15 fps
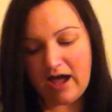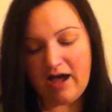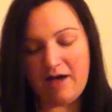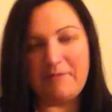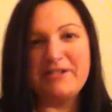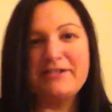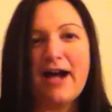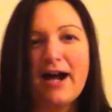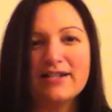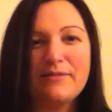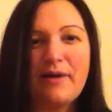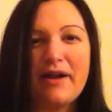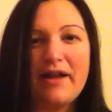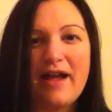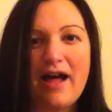I talked
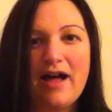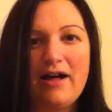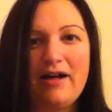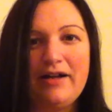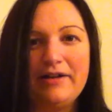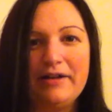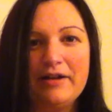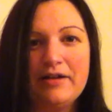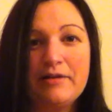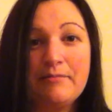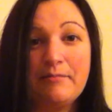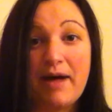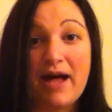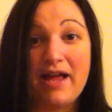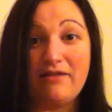about it on
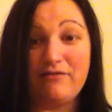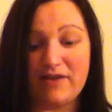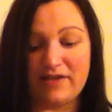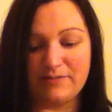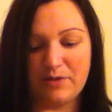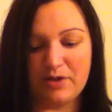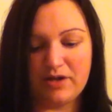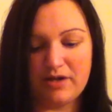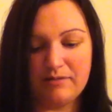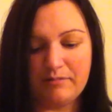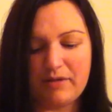my Facebook,